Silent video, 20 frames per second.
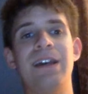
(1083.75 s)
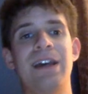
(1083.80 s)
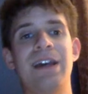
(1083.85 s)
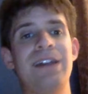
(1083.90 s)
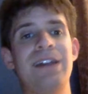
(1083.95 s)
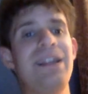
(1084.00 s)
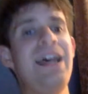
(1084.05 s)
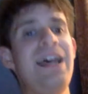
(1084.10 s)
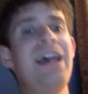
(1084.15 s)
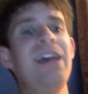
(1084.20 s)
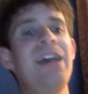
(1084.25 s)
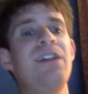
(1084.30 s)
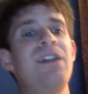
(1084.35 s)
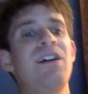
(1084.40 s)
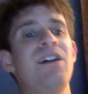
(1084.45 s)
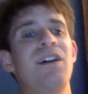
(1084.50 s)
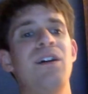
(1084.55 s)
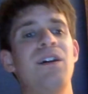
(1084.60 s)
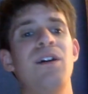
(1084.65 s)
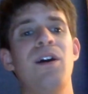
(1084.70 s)
And then
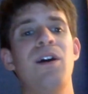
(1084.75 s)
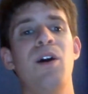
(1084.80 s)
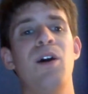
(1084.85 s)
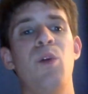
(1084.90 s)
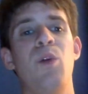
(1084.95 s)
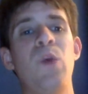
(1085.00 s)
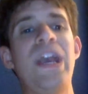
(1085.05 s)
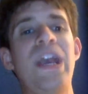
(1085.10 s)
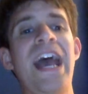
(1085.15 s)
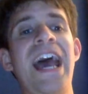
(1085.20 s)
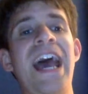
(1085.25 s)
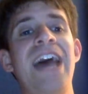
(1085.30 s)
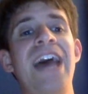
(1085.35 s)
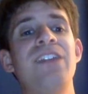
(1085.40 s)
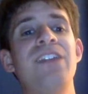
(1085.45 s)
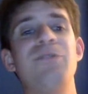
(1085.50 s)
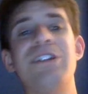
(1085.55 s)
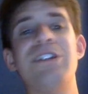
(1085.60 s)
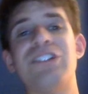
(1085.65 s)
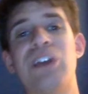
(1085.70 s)
we had
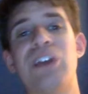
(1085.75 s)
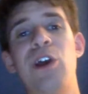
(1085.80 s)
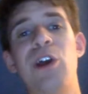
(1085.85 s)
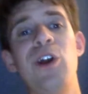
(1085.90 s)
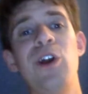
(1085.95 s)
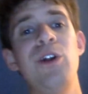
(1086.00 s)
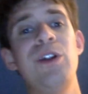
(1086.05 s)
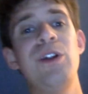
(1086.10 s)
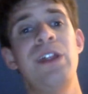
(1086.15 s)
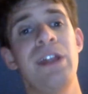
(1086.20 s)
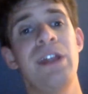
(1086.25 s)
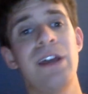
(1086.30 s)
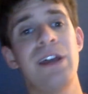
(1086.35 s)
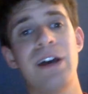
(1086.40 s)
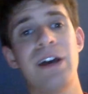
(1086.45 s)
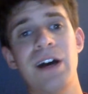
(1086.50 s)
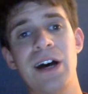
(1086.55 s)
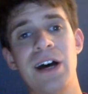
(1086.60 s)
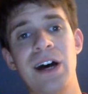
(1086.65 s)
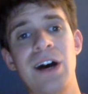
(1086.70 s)
the return
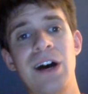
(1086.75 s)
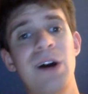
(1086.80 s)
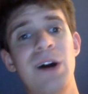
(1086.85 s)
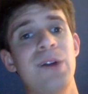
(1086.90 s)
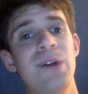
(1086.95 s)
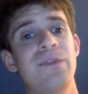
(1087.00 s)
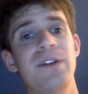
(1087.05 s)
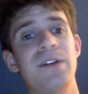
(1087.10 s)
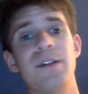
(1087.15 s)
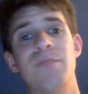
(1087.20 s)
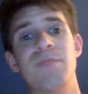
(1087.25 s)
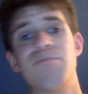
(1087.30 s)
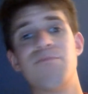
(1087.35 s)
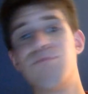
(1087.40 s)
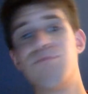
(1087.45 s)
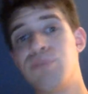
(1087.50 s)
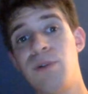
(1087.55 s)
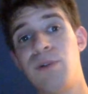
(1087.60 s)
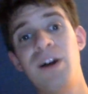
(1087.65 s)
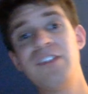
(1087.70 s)
of
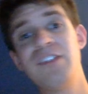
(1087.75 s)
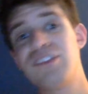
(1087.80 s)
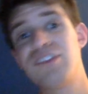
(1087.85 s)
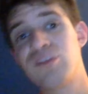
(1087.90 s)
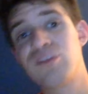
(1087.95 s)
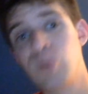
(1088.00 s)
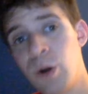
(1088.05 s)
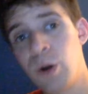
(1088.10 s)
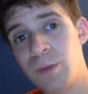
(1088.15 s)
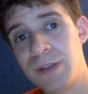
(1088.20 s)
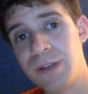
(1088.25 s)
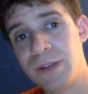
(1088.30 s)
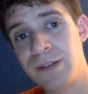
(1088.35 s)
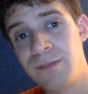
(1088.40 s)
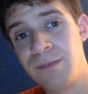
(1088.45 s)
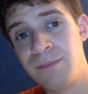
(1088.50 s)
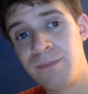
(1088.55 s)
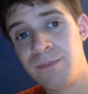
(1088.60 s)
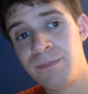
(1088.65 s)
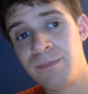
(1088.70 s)
Braun Strowman.
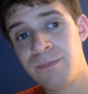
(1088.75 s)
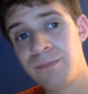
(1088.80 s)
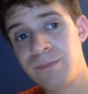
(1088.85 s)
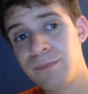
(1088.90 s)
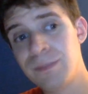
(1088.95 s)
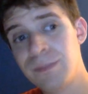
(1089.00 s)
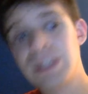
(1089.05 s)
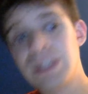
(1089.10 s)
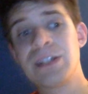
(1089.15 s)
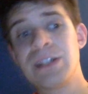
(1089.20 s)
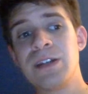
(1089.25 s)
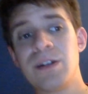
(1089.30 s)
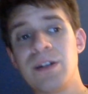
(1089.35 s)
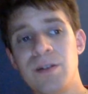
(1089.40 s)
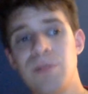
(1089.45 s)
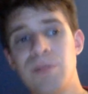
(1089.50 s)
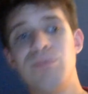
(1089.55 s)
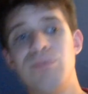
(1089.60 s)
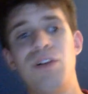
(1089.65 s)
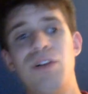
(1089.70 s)

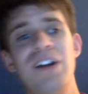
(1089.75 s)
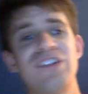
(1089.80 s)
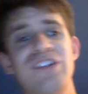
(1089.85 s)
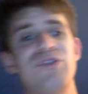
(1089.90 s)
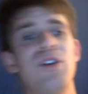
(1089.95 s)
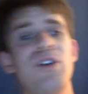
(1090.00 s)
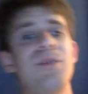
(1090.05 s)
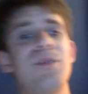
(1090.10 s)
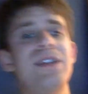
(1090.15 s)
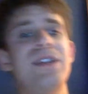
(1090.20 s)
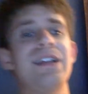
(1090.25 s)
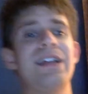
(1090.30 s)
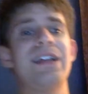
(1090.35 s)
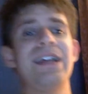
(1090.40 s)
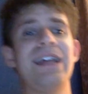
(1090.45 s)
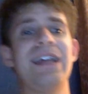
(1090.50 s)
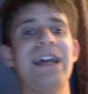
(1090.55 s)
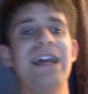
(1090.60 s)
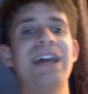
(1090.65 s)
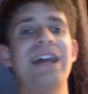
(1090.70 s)
Braun Strowman
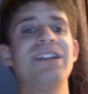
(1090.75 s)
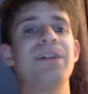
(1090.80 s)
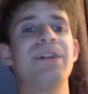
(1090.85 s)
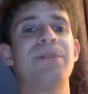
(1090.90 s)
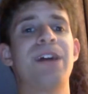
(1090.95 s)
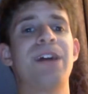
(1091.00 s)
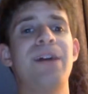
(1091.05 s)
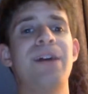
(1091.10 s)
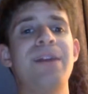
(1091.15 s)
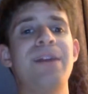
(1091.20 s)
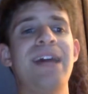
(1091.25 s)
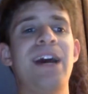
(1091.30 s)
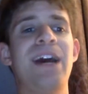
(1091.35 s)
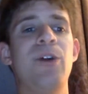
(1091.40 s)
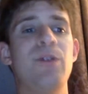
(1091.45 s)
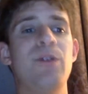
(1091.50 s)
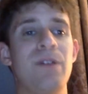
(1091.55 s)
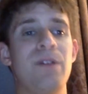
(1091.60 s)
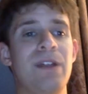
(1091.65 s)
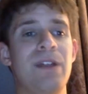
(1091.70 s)
ended up coming
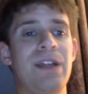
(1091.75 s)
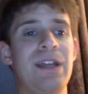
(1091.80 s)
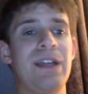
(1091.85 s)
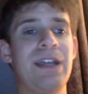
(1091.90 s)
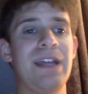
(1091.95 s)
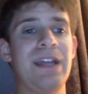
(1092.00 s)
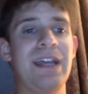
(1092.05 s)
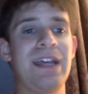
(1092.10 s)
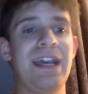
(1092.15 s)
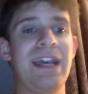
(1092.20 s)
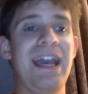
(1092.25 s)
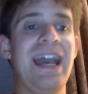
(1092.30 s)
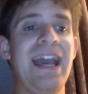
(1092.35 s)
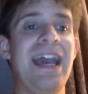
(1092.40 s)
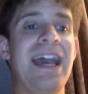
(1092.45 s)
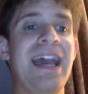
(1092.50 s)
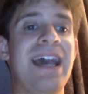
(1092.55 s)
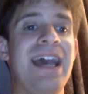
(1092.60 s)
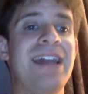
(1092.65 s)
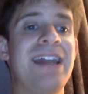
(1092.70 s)
out,
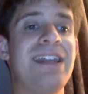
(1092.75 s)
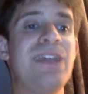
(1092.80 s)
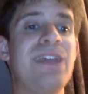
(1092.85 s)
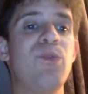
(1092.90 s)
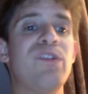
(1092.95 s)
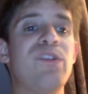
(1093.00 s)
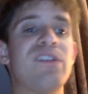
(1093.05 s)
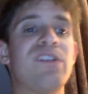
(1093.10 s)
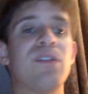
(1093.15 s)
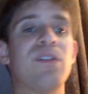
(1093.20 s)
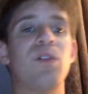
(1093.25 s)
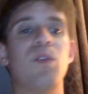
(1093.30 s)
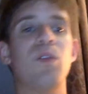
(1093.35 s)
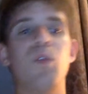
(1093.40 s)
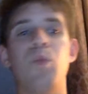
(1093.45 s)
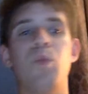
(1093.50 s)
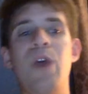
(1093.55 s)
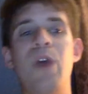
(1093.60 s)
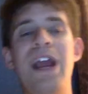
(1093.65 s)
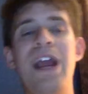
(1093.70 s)
and he was
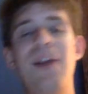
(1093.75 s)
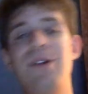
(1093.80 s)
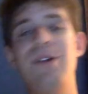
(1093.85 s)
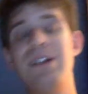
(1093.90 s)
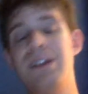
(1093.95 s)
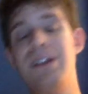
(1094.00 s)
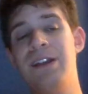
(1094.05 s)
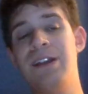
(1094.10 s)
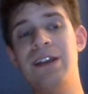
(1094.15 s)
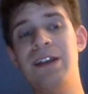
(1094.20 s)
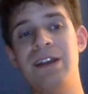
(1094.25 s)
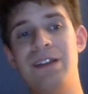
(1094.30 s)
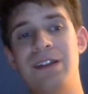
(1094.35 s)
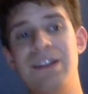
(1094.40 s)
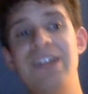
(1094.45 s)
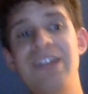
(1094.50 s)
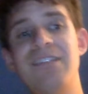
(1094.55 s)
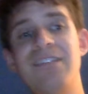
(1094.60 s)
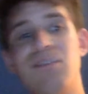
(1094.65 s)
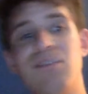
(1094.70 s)
wearing
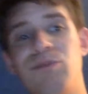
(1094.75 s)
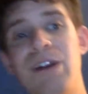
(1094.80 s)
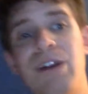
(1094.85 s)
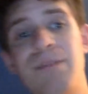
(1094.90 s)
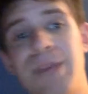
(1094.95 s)
these red